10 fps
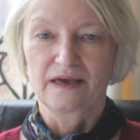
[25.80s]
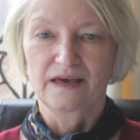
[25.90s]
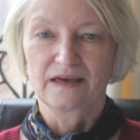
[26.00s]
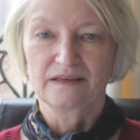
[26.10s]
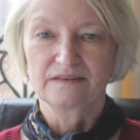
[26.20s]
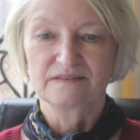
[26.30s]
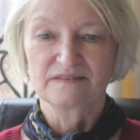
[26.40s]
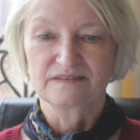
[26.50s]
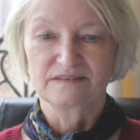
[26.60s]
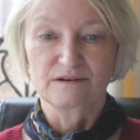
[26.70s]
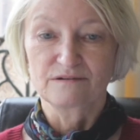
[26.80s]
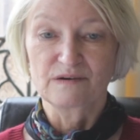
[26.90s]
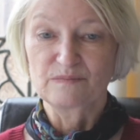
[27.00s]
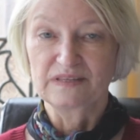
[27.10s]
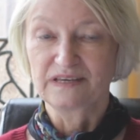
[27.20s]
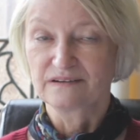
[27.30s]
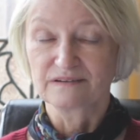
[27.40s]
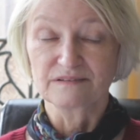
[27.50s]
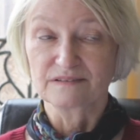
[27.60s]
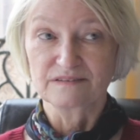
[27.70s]
And so I've been
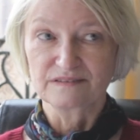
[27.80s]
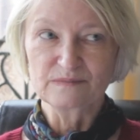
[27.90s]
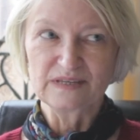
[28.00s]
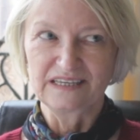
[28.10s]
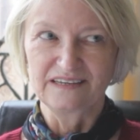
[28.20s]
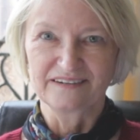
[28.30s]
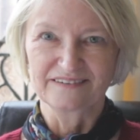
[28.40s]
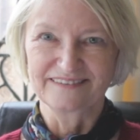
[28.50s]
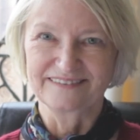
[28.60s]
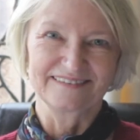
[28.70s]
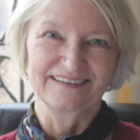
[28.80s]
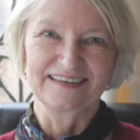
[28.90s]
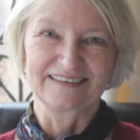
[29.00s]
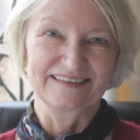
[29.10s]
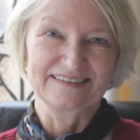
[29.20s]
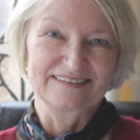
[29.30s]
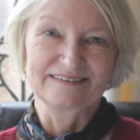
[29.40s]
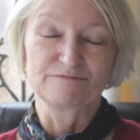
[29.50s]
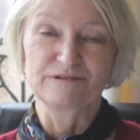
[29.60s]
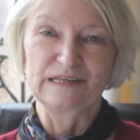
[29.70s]
here so many years. This
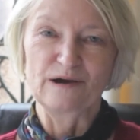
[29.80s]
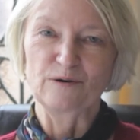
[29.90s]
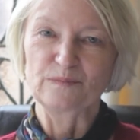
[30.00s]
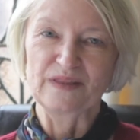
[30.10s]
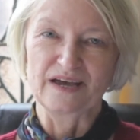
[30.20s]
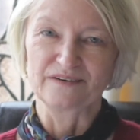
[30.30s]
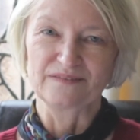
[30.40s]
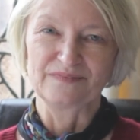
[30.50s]
is really home now.